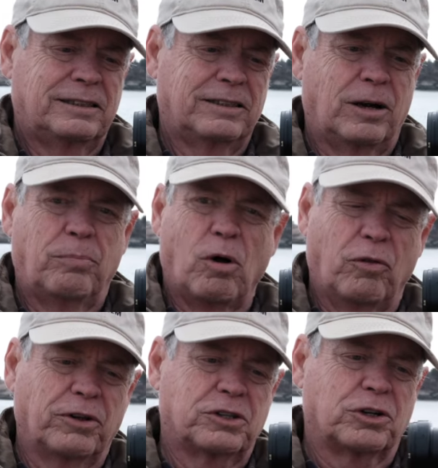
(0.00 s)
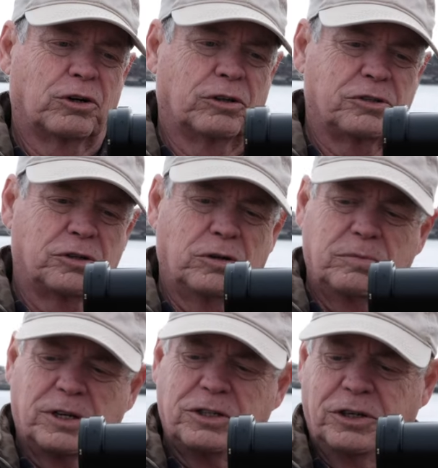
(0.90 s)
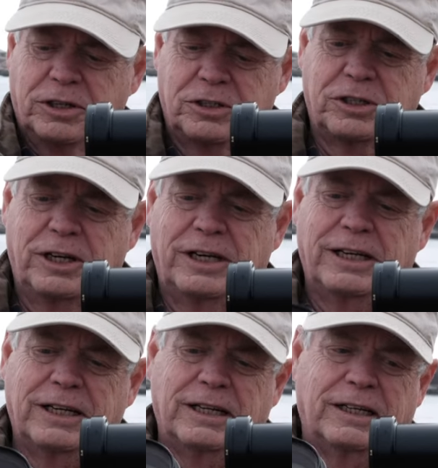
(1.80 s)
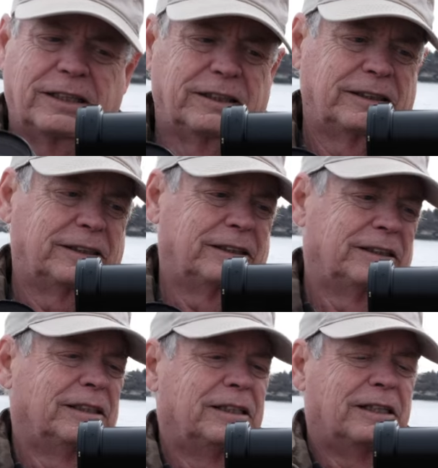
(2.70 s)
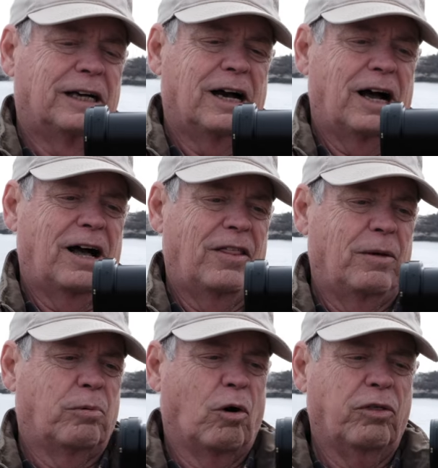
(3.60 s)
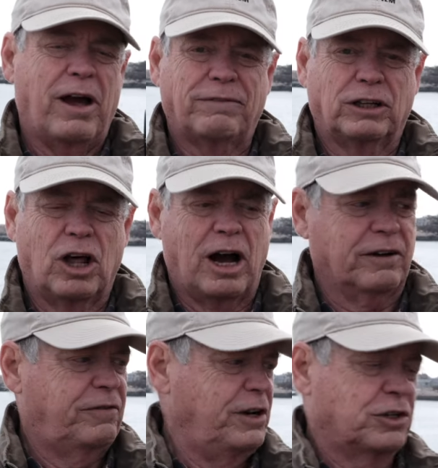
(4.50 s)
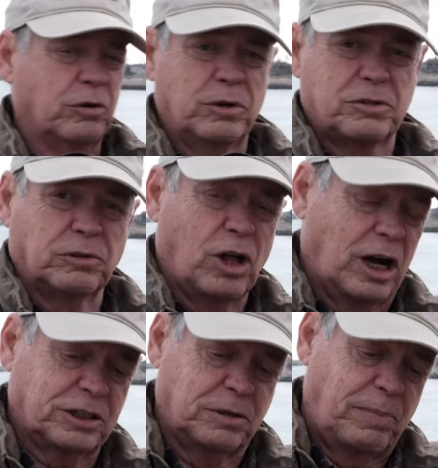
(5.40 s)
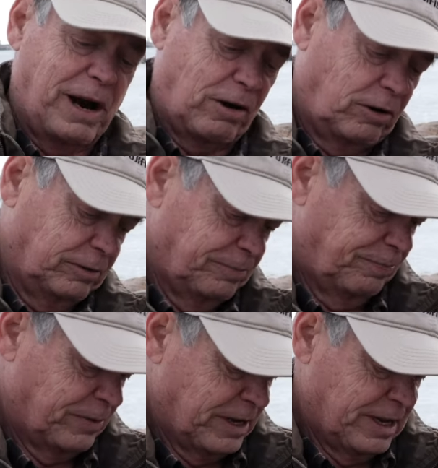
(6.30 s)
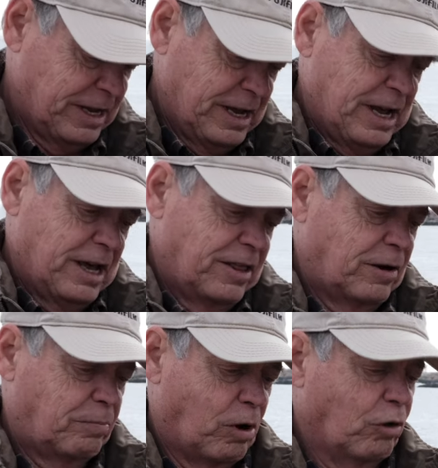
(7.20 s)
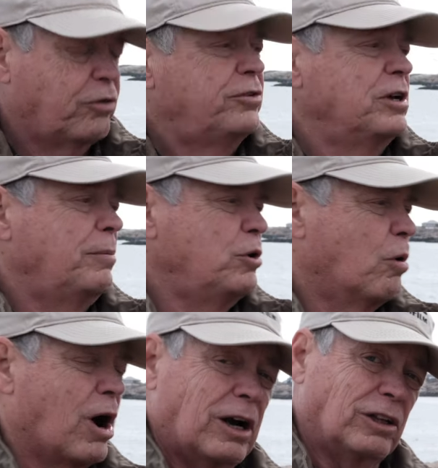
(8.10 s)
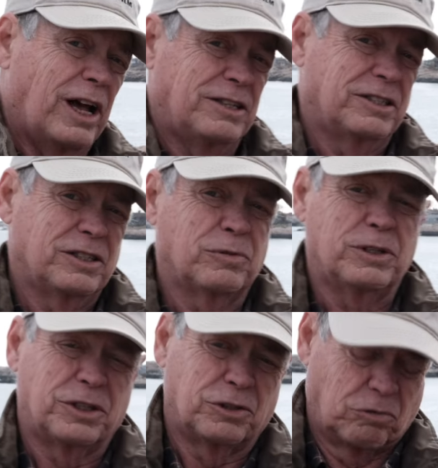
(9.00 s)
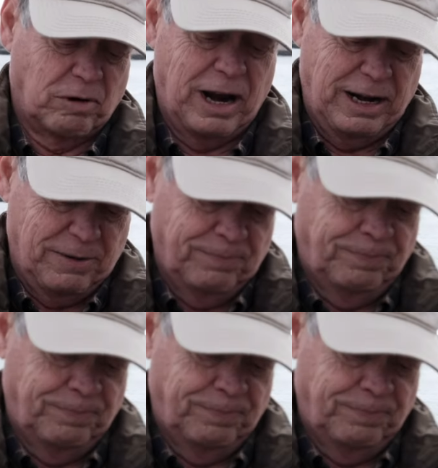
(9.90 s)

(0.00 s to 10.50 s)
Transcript: They're both external zooms, as you can see. Uh, they both have a lock feature, which locks the barrel. They're both W R lenses, which is great.